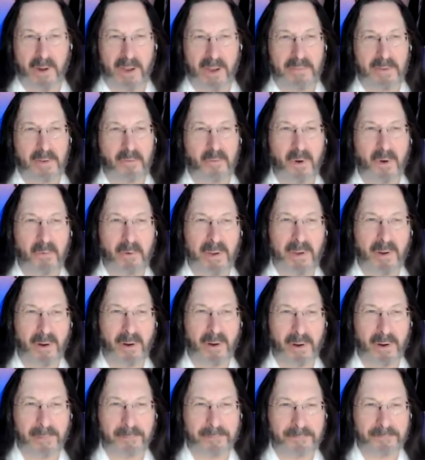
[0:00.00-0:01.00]
arriving where we
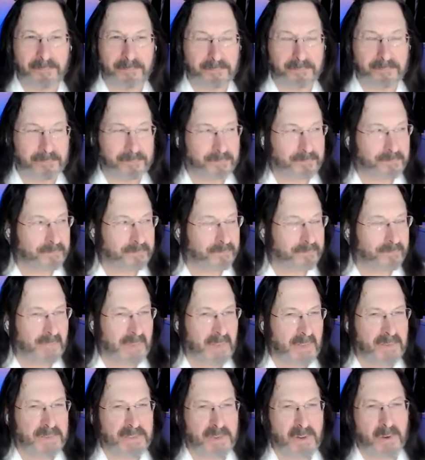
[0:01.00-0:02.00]
are.
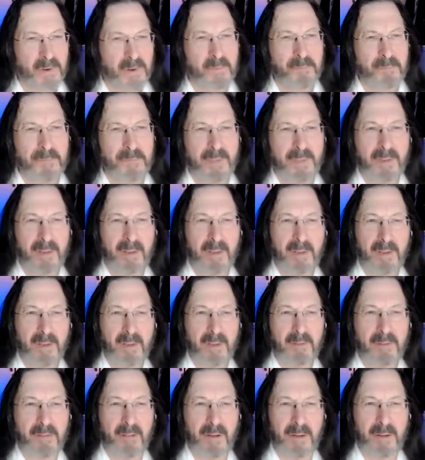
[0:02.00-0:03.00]
So
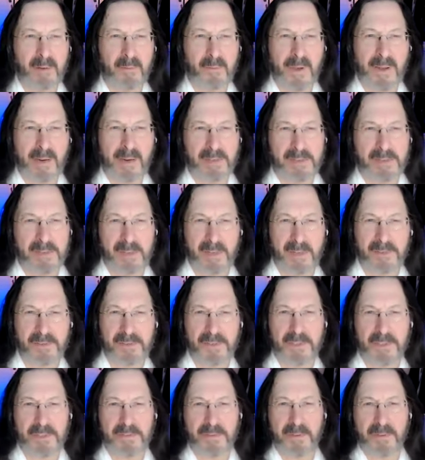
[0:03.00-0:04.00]
find a way to sit
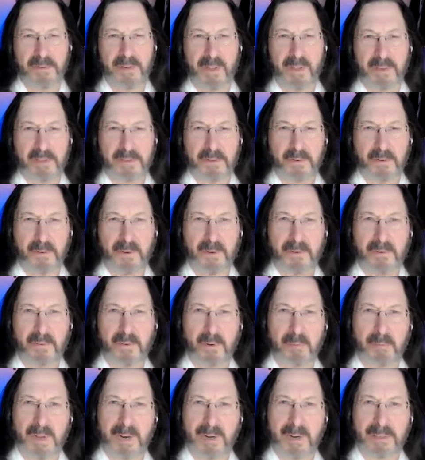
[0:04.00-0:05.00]
just for the next three or
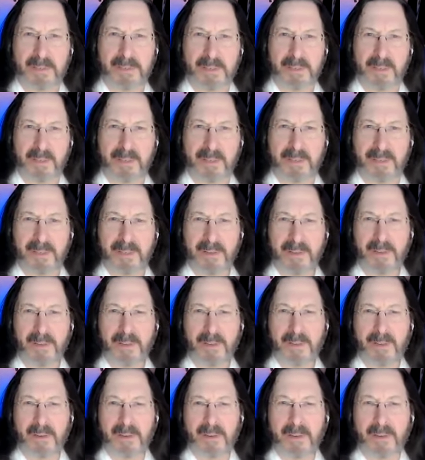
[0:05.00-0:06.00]
four minutes in a
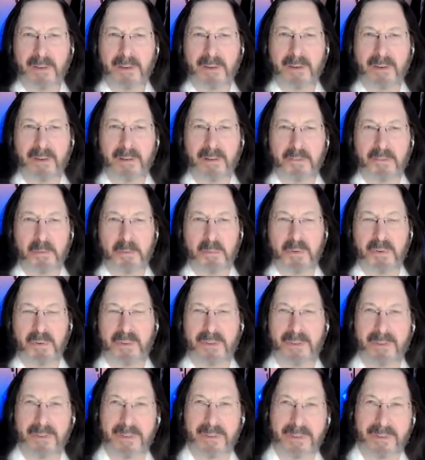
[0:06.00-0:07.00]

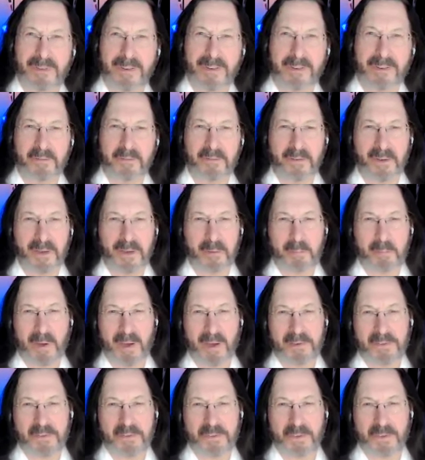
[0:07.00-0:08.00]
comfortable and dignified
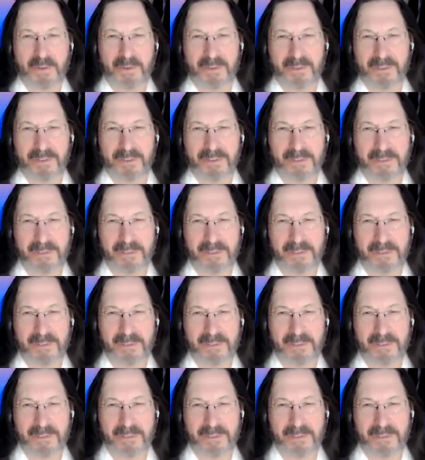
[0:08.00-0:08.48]
posture.